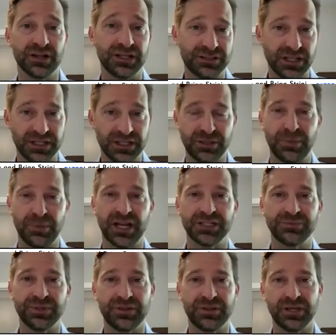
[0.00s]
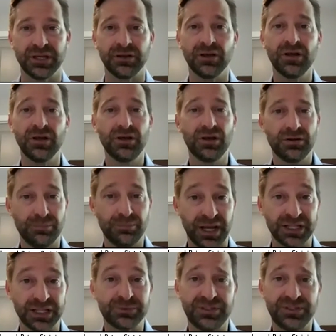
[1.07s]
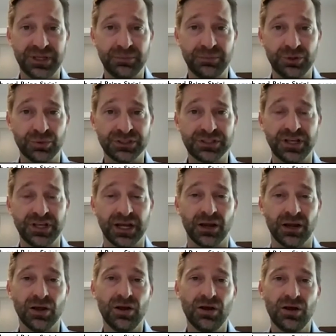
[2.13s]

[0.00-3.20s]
let's let the management team do its thing.